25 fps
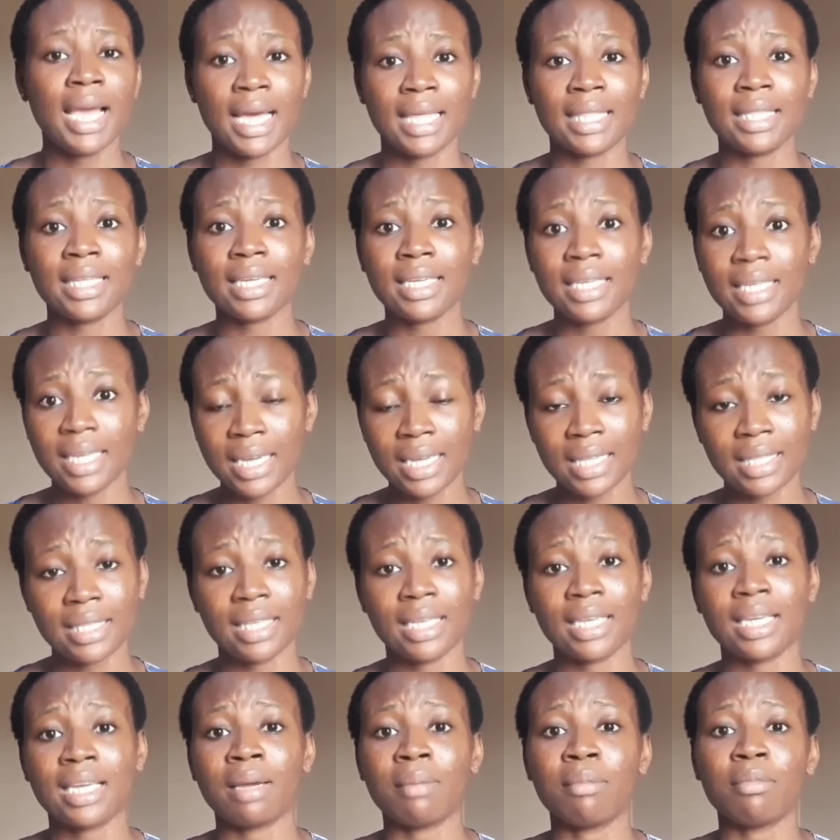And
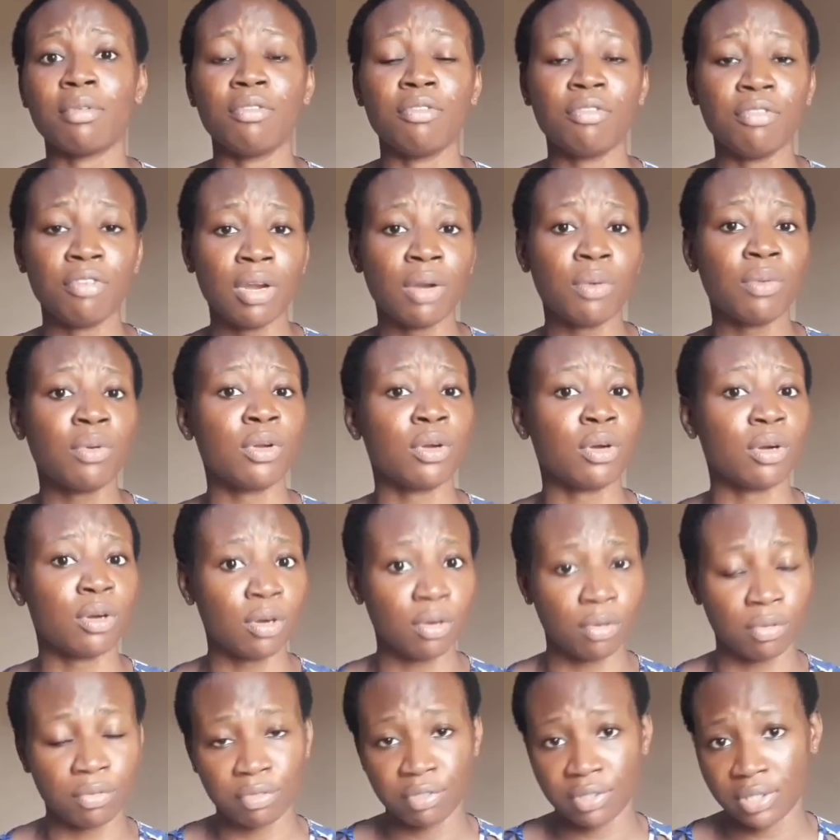again, it can be very
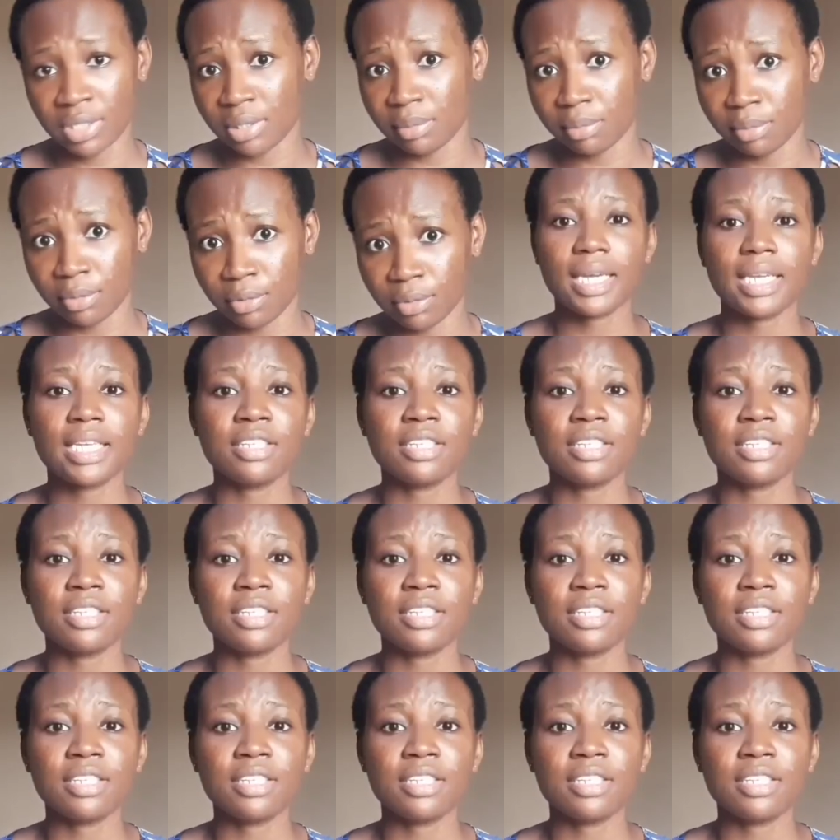uncomfortable.